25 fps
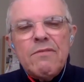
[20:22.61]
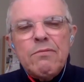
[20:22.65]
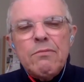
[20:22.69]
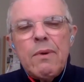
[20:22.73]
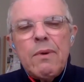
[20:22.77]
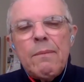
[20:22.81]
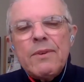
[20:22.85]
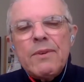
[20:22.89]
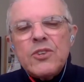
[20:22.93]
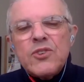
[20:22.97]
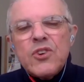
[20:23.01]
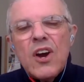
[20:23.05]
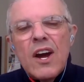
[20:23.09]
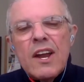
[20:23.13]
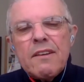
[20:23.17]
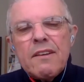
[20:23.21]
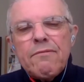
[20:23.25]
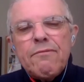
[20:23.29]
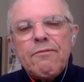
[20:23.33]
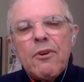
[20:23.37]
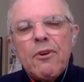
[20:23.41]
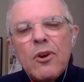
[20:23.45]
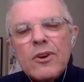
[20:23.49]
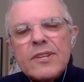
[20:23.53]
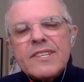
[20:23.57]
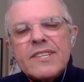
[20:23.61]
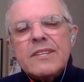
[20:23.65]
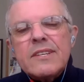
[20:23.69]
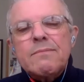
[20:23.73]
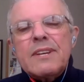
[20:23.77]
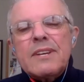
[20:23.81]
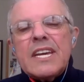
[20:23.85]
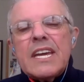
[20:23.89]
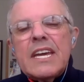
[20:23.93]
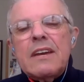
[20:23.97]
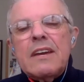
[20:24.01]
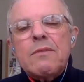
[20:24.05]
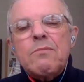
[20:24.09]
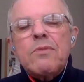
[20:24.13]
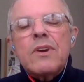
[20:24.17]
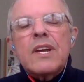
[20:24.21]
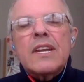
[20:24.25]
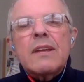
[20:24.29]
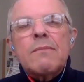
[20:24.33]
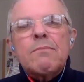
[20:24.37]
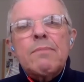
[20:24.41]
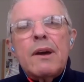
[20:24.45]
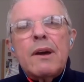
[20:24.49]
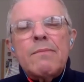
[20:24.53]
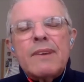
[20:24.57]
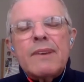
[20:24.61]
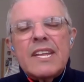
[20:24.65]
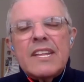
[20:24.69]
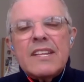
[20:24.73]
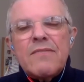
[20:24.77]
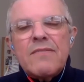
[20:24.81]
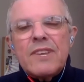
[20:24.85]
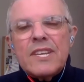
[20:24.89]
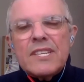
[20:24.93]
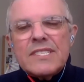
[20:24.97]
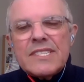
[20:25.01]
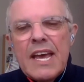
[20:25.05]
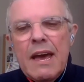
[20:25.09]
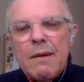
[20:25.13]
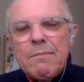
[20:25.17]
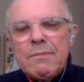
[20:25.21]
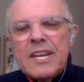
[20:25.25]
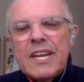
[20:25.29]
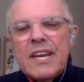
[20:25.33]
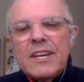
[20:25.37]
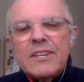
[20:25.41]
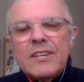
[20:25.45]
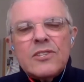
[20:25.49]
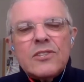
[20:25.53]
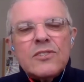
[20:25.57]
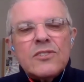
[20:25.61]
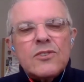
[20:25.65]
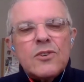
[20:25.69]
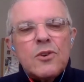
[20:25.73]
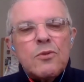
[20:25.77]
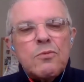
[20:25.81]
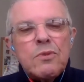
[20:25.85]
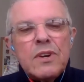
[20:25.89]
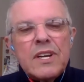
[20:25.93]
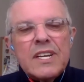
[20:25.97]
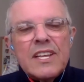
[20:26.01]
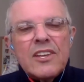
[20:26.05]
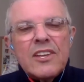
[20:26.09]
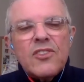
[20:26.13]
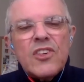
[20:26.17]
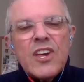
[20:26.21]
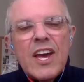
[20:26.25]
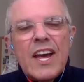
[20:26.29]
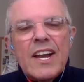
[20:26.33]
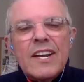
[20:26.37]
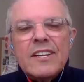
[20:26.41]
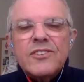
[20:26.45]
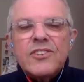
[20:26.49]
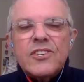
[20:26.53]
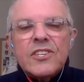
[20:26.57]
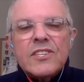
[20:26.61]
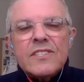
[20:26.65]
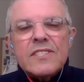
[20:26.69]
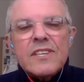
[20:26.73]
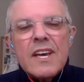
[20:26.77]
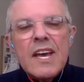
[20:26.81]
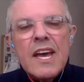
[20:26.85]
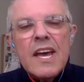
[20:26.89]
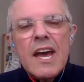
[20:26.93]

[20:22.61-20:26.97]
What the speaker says: when we try to force them to keep reading by means of examinations or reading challenges,